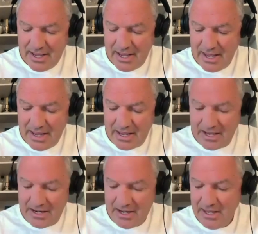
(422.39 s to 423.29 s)

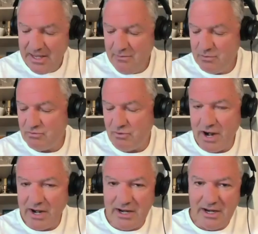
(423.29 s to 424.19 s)
And he was
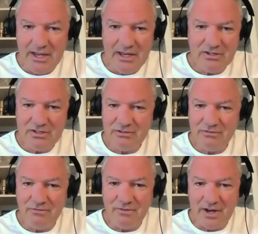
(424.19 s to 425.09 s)
writing, he just
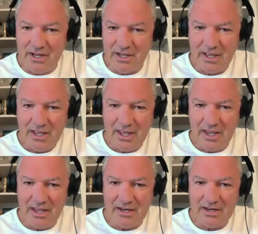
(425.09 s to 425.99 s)
is funny
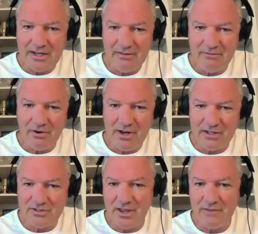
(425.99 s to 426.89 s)
and very
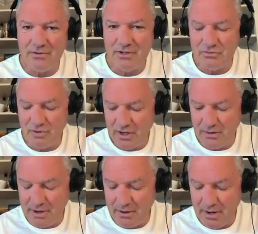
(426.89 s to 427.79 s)
insightful. He's
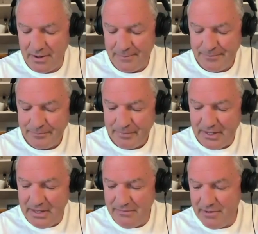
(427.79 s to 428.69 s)
writing about
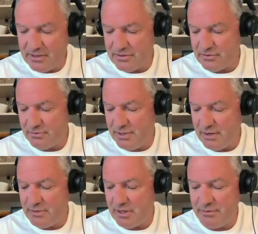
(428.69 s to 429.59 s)
EVs. There's a
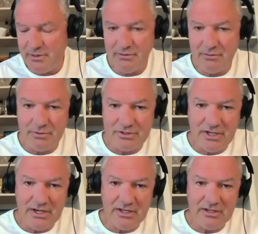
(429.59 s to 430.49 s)
BMW, a
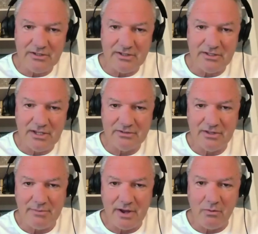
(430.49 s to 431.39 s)
Mercedes, and the
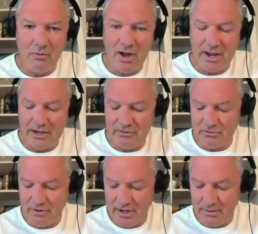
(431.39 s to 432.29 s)
Tesla Model Y, and he's
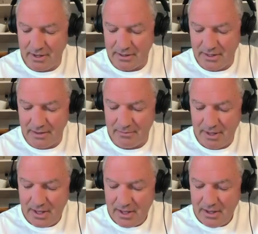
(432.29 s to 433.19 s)
writing about them.
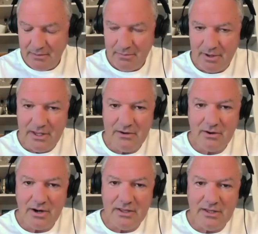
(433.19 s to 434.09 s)
But
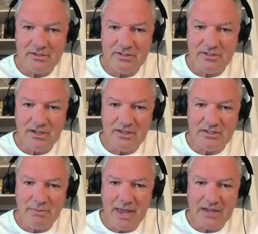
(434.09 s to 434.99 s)
here in
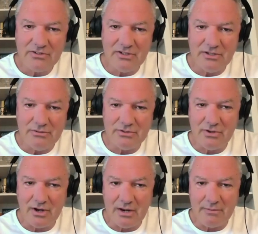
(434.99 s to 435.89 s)
this passage, he was
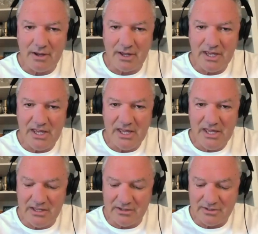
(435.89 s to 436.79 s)
talking about
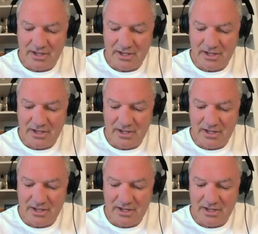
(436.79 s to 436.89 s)
keys.